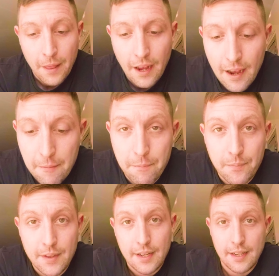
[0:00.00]
Um,
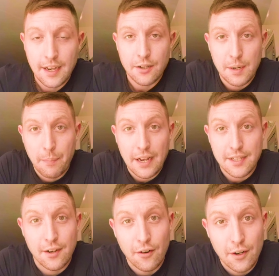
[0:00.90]
he actually
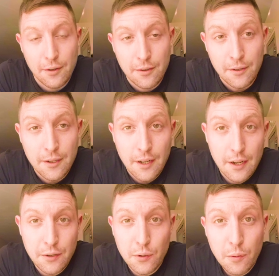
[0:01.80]
passed it on to
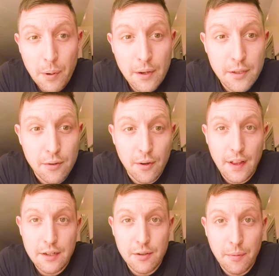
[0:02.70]
a noob so
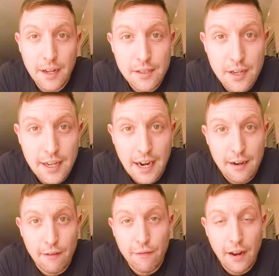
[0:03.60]
that someone else could get
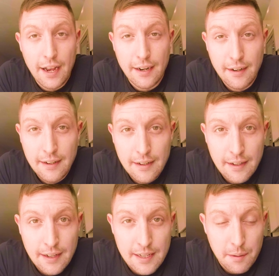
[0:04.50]
into flying,
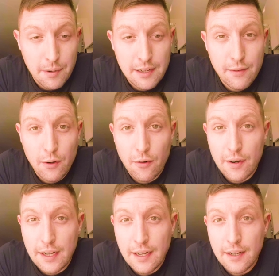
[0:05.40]
because I believe he
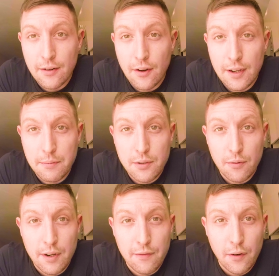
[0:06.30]
already, you know, he was
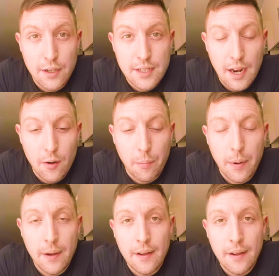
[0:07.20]
already fully set up,